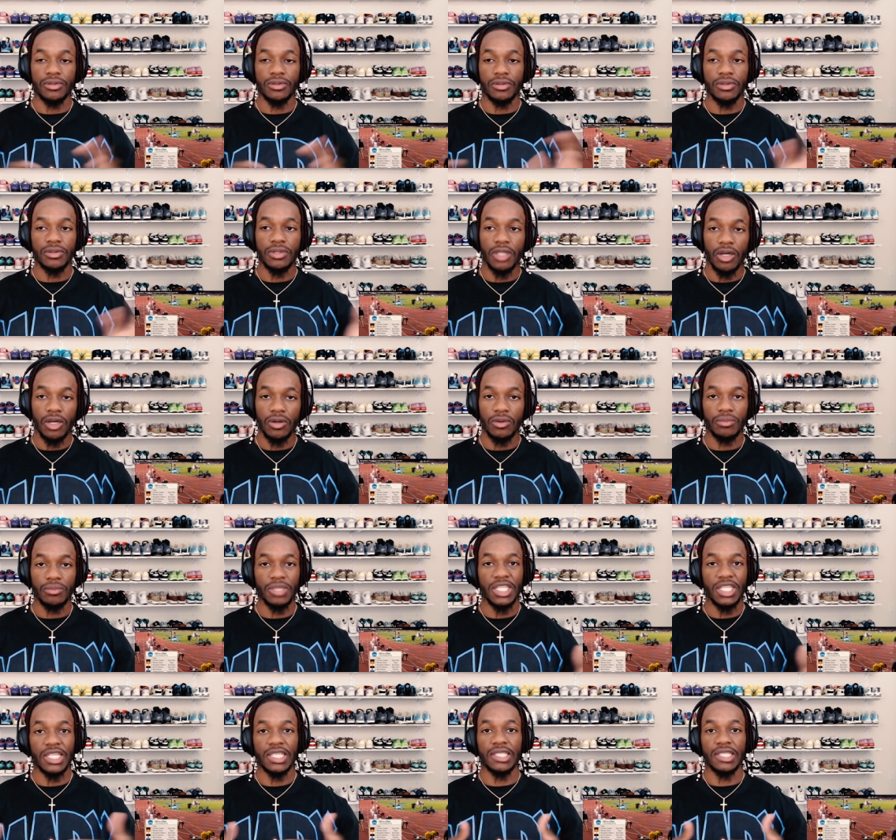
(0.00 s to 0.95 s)
No,
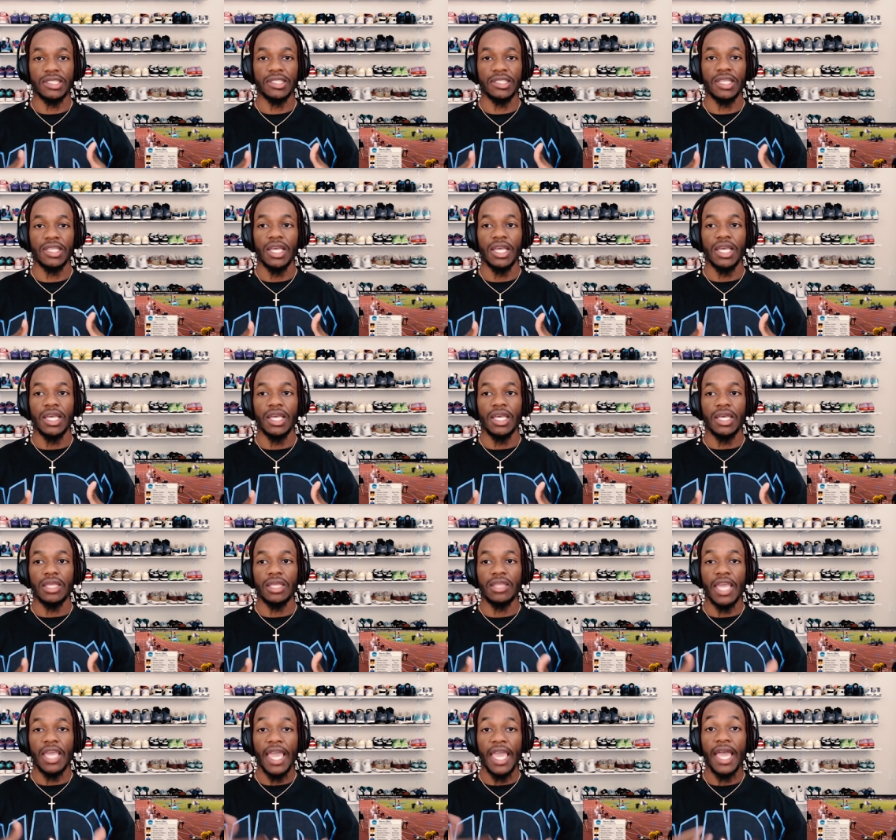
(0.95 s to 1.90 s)
because
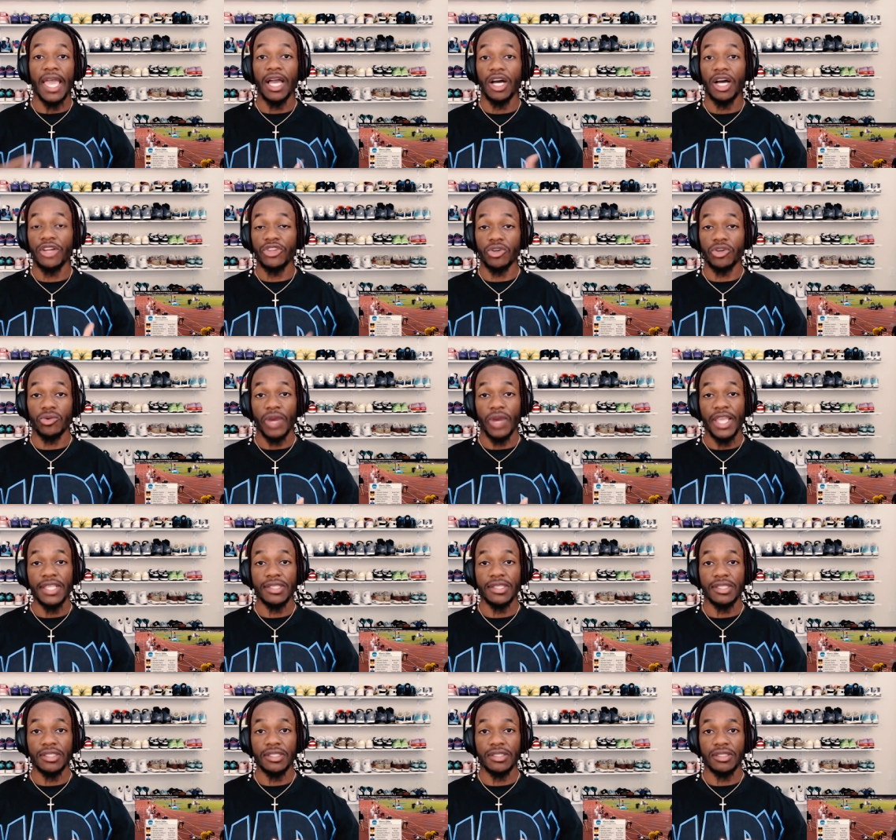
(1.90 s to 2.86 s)
they had other
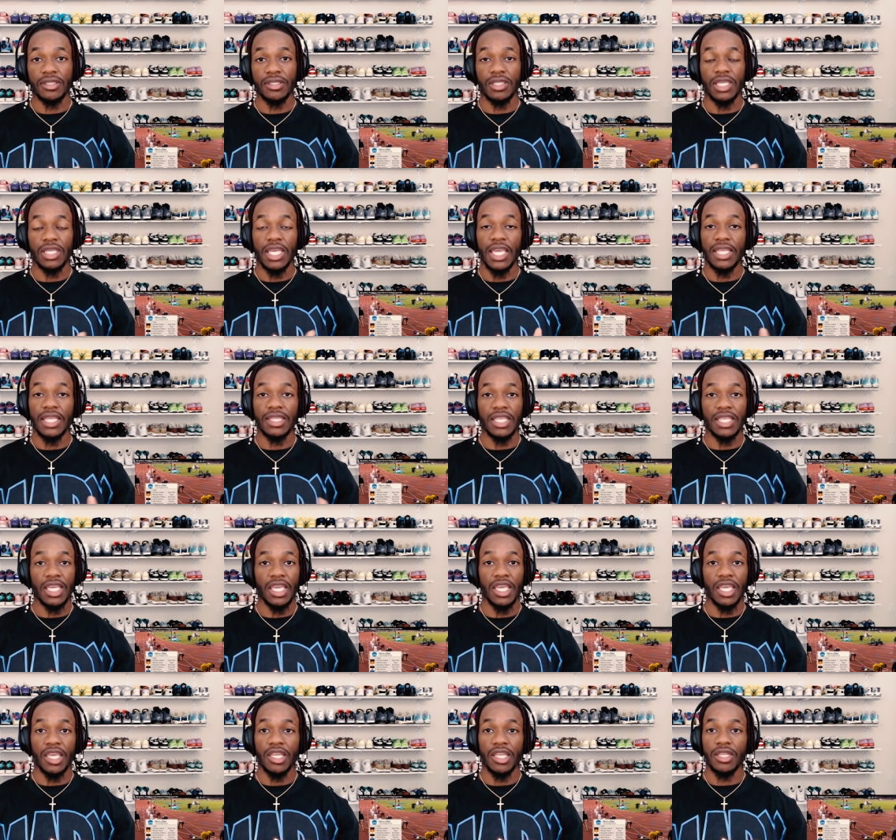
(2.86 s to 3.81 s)
races and
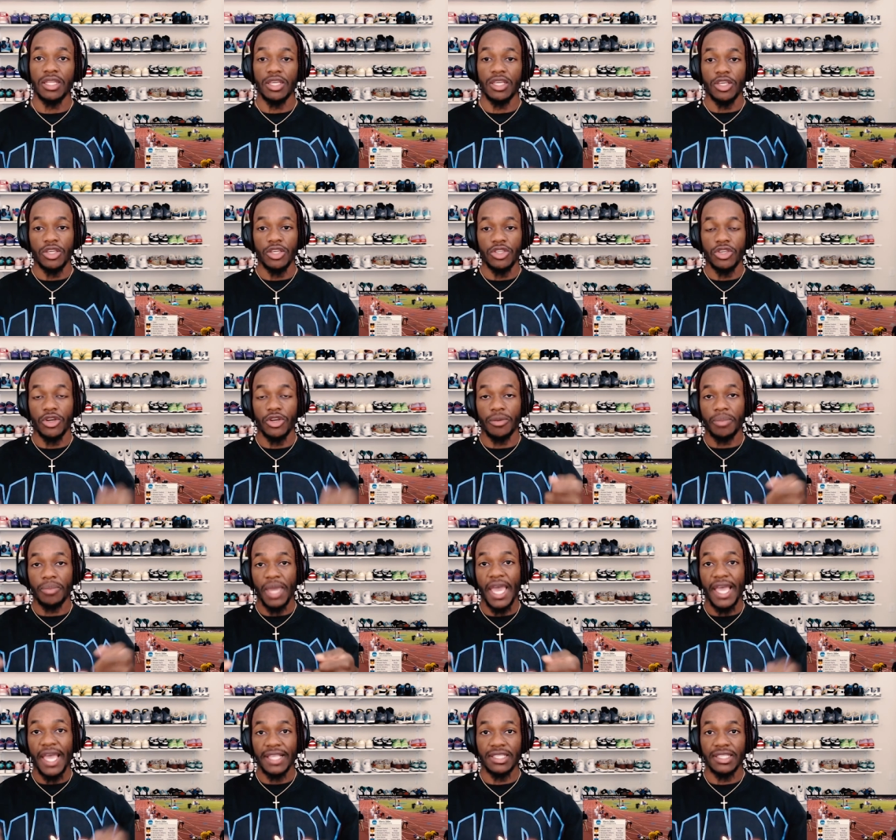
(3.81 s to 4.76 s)
then your
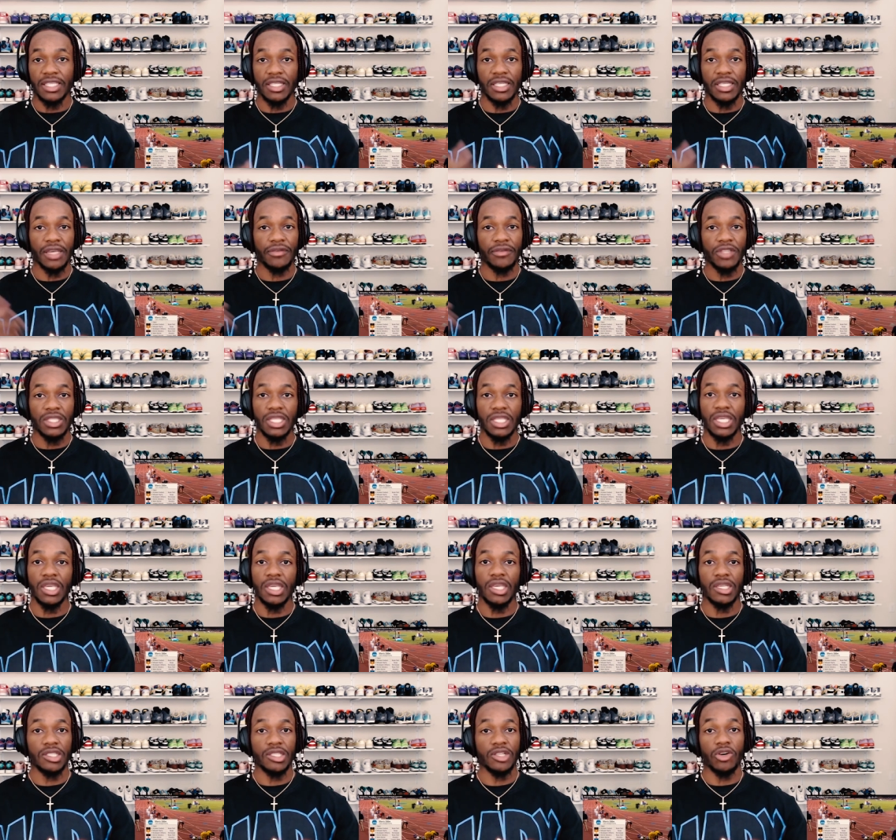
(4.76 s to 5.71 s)
basket and
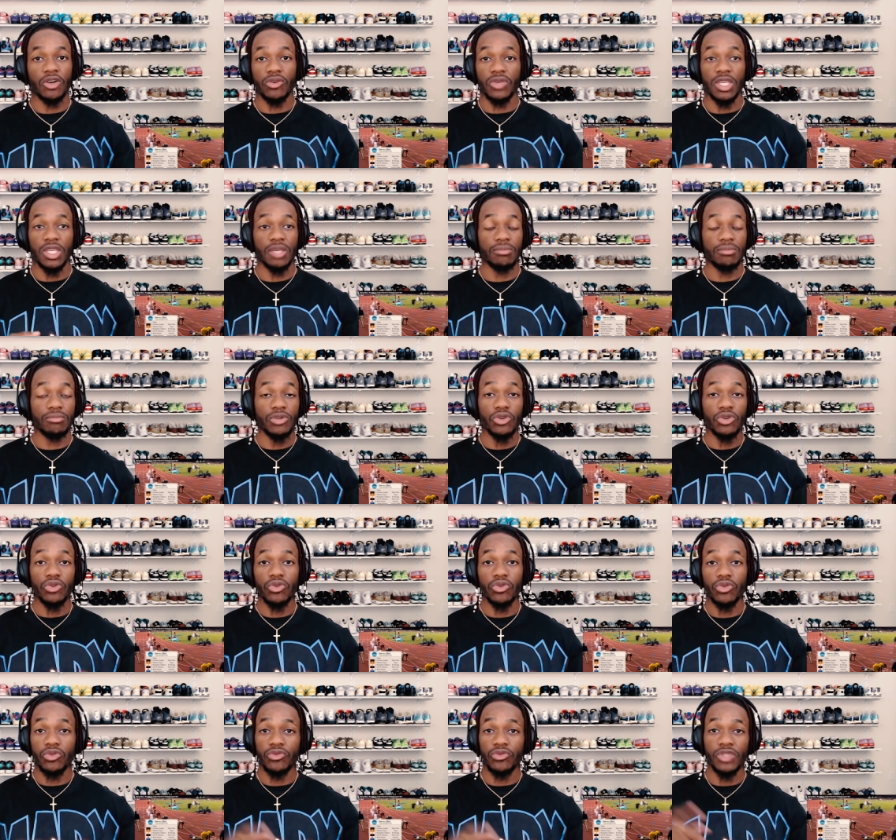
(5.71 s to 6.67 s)
everything is going to get
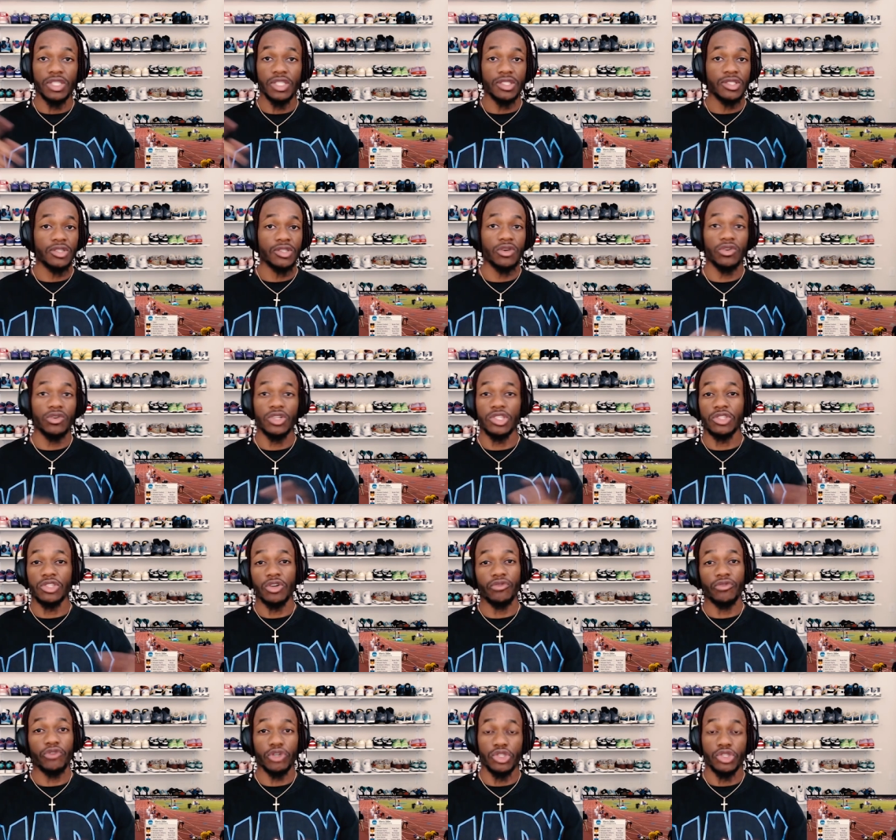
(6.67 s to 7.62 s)
moved and so on and so
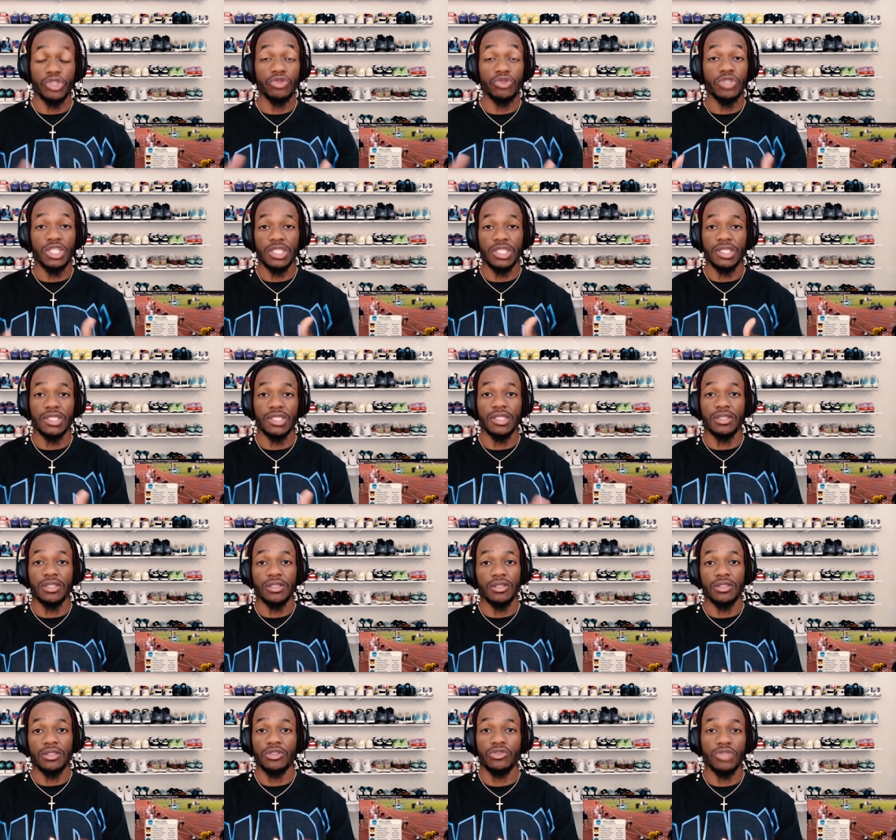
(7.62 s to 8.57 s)
forth. So you just
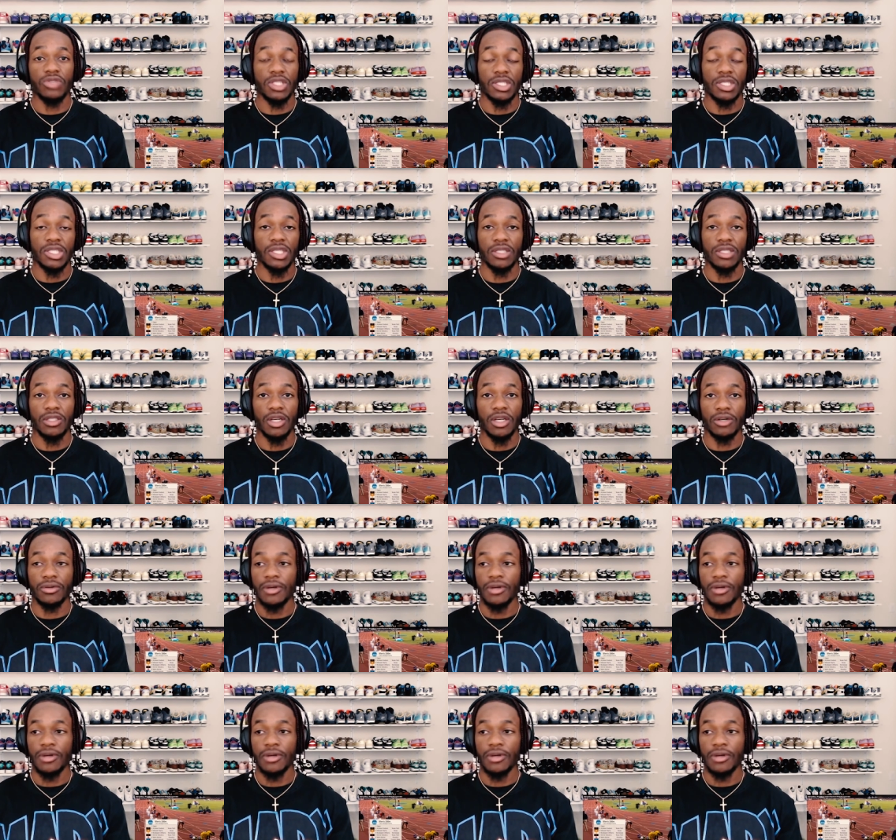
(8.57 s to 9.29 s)
didn't know.